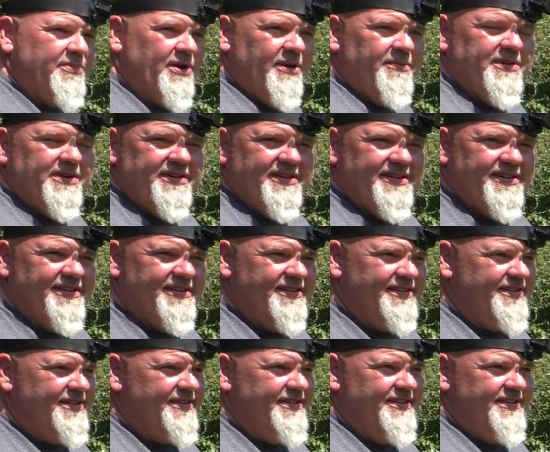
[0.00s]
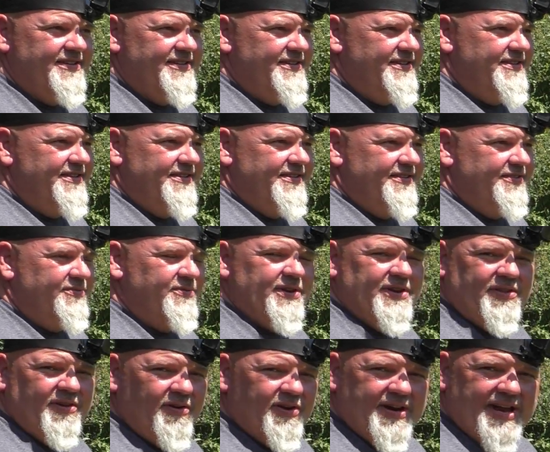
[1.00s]
probably
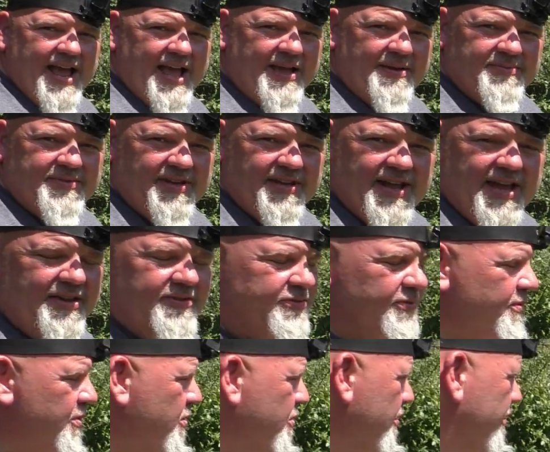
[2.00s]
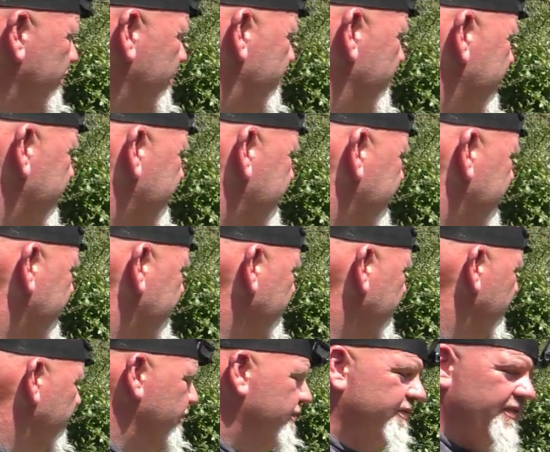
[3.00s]
20-30 times, I guess, or more. But
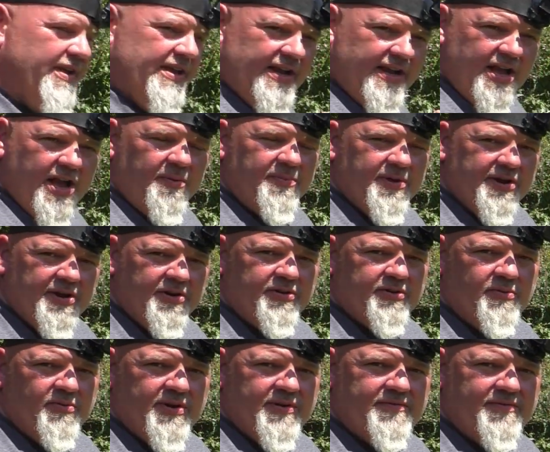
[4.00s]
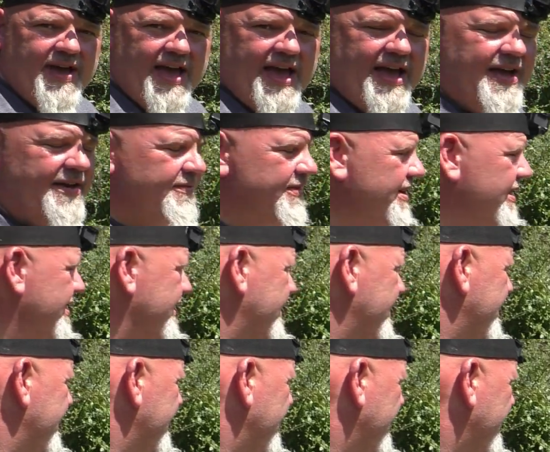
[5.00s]
we're going to fling a couple here at 25.
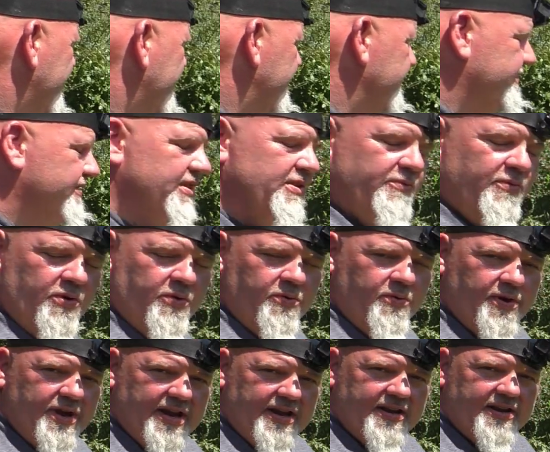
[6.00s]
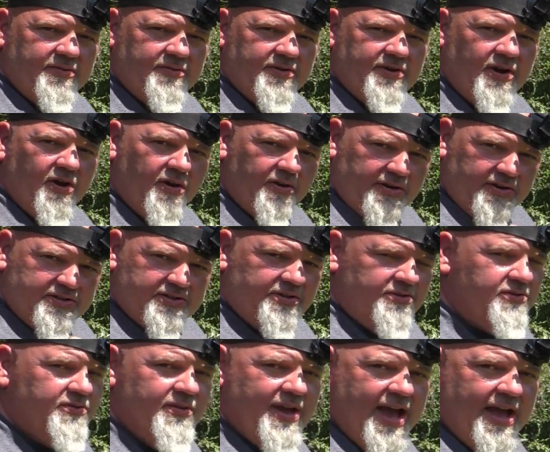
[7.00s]
Just see where we're hitting on the target, show
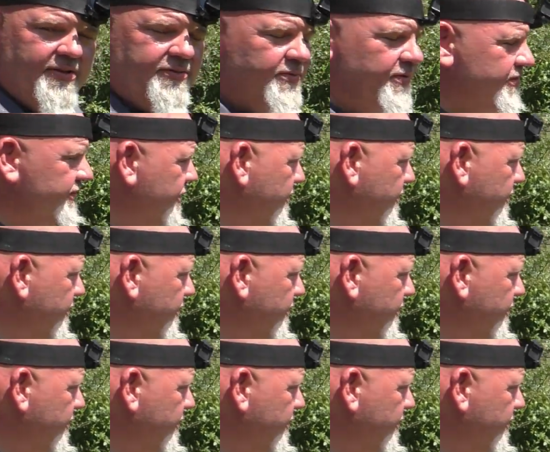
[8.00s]
you guys what's